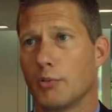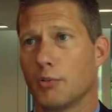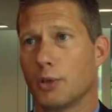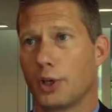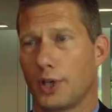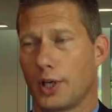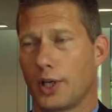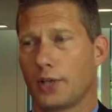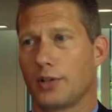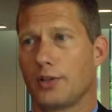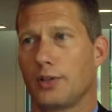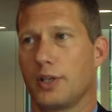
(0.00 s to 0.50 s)

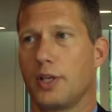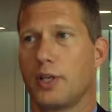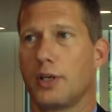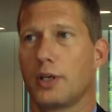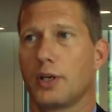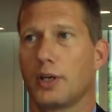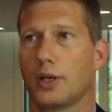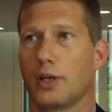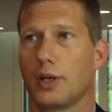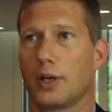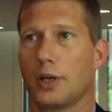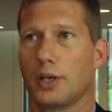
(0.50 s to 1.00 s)
But I
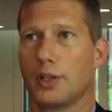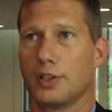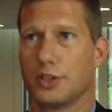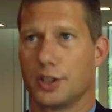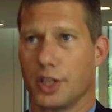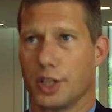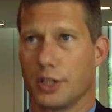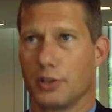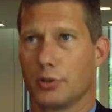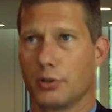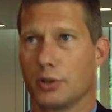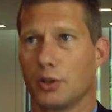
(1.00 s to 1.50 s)
think in
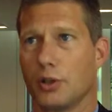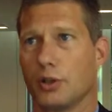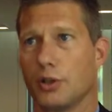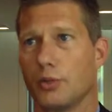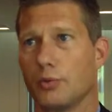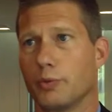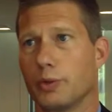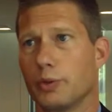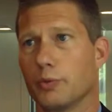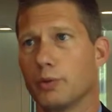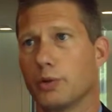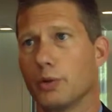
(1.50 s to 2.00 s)

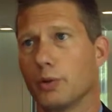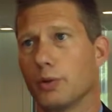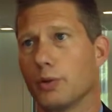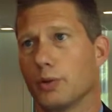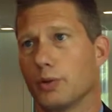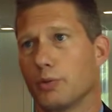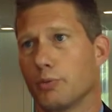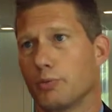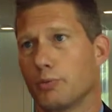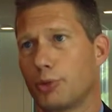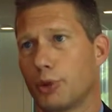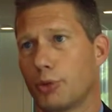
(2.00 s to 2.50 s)
general we
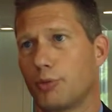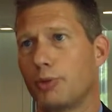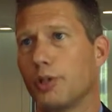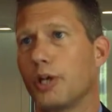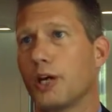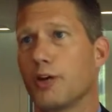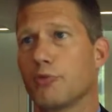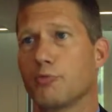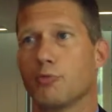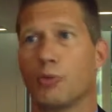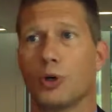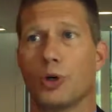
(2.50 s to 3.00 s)
will
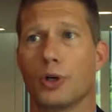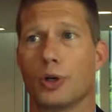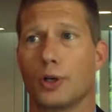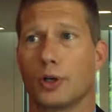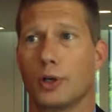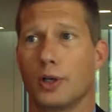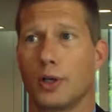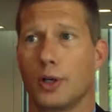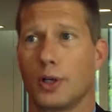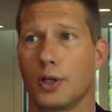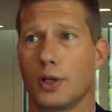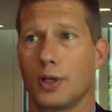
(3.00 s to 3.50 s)
probably have
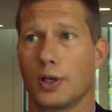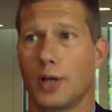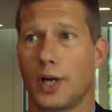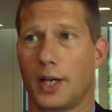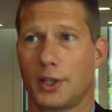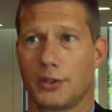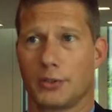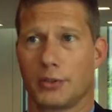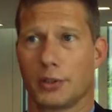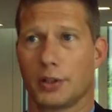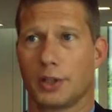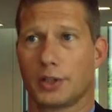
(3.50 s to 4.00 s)
more
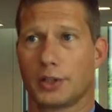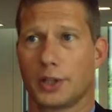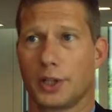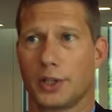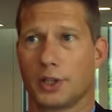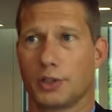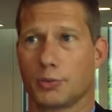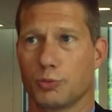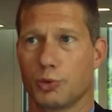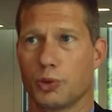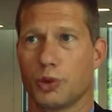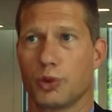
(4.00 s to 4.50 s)

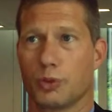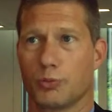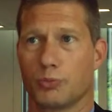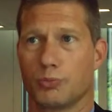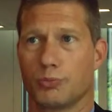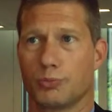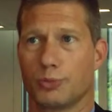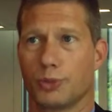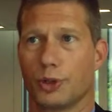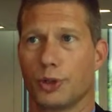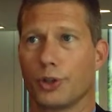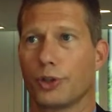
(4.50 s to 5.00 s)
hydrolysates, more
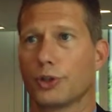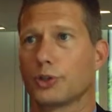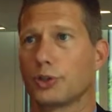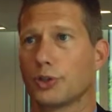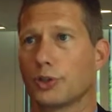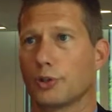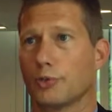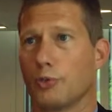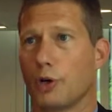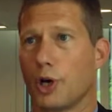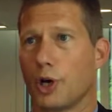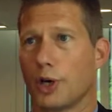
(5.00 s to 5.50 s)
products
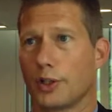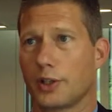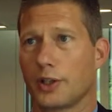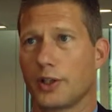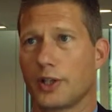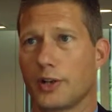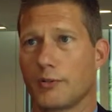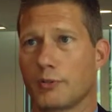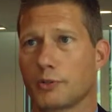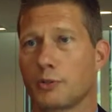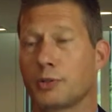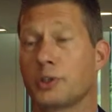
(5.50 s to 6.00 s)
on the market
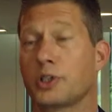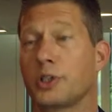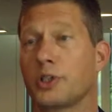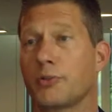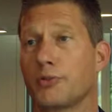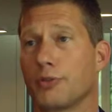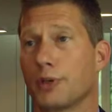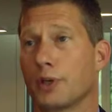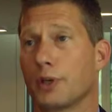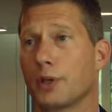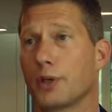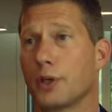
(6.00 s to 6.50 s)
that have
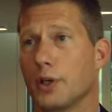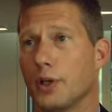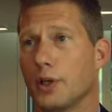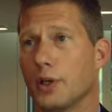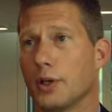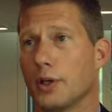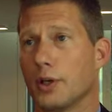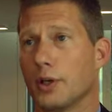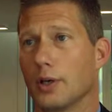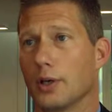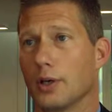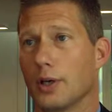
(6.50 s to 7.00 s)
specific
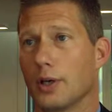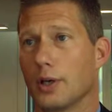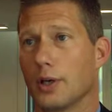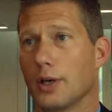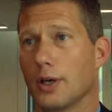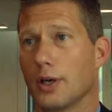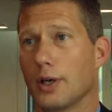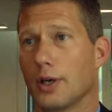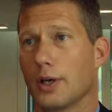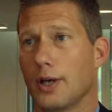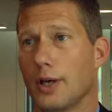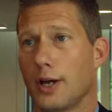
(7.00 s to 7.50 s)

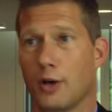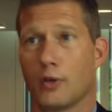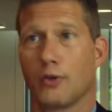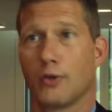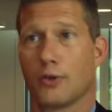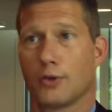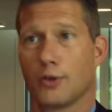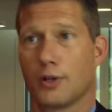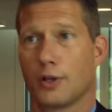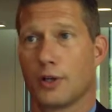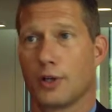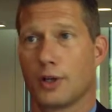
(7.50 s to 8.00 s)

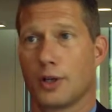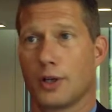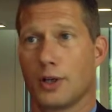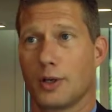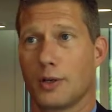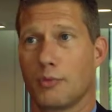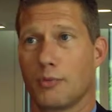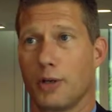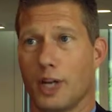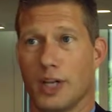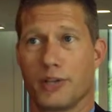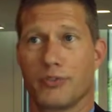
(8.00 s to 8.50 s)
health
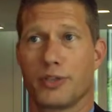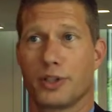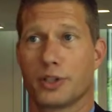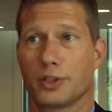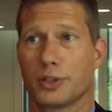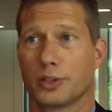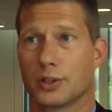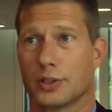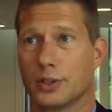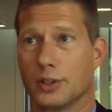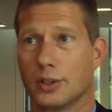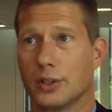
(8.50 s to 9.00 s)

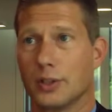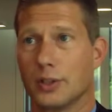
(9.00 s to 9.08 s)
benefits.